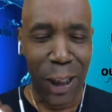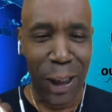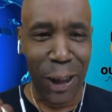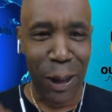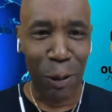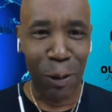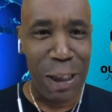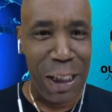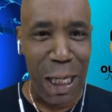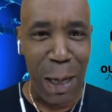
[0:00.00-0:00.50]

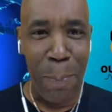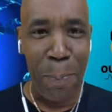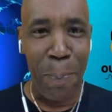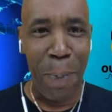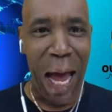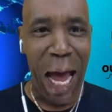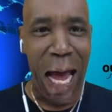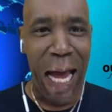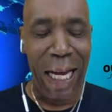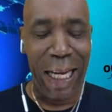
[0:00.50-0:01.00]
So sit
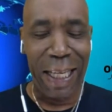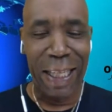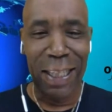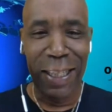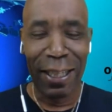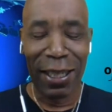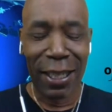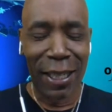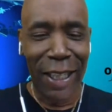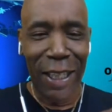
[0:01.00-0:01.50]
back,
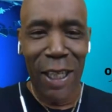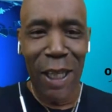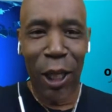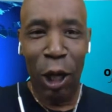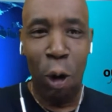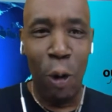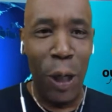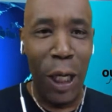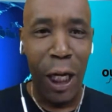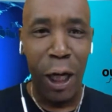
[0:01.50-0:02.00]

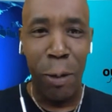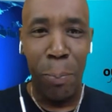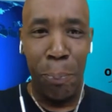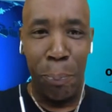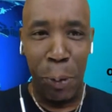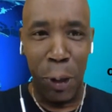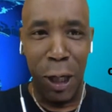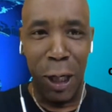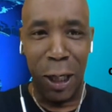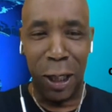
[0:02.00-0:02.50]
go get a
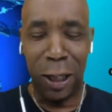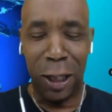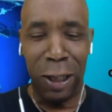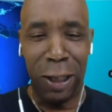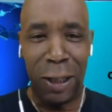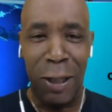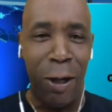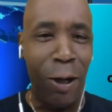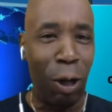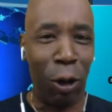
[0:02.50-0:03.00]
book.
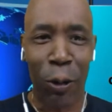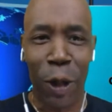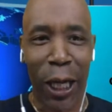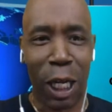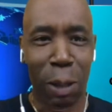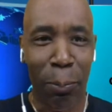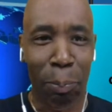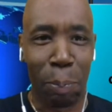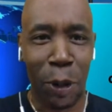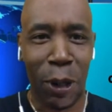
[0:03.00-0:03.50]
No, don't
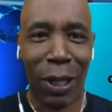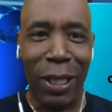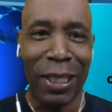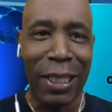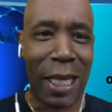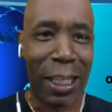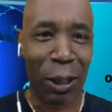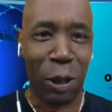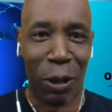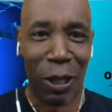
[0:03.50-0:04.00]
get a book because
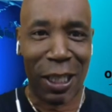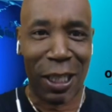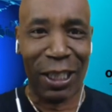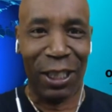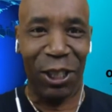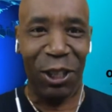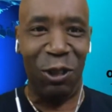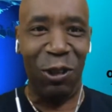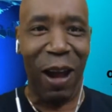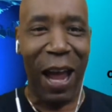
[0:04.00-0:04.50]
that's going to
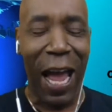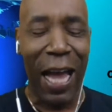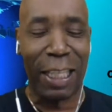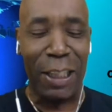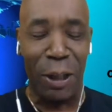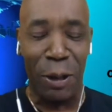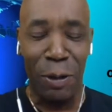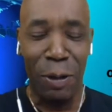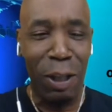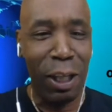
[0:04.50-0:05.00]

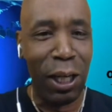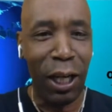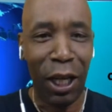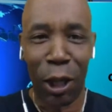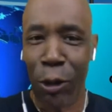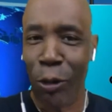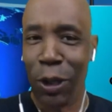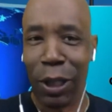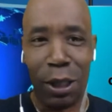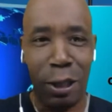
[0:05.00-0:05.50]
distract you.
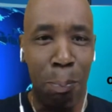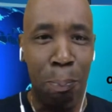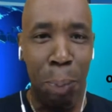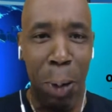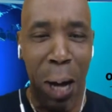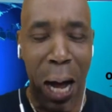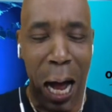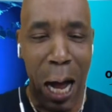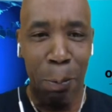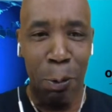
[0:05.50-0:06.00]
Go get some
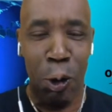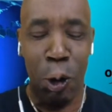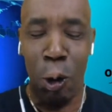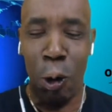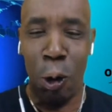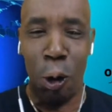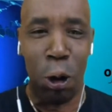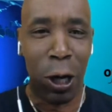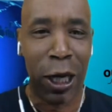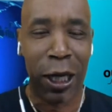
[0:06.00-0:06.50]

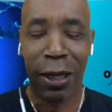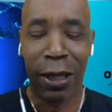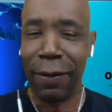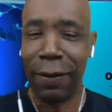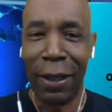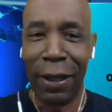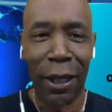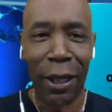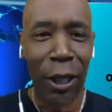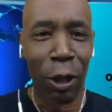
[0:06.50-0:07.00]
popcorn.
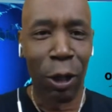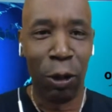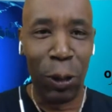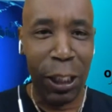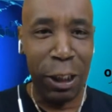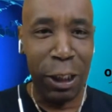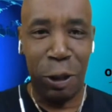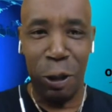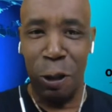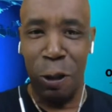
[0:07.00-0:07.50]
Go
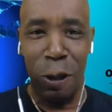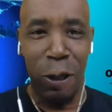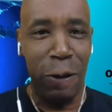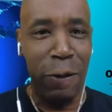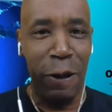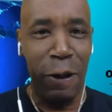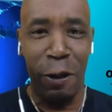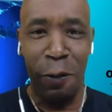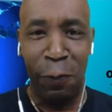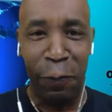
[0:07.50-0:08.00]
get
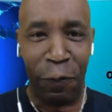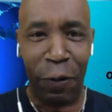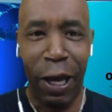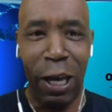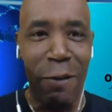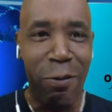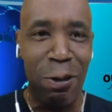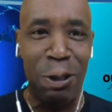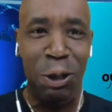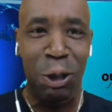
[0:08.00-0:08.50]
your
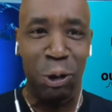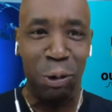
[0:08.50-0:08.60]
favorite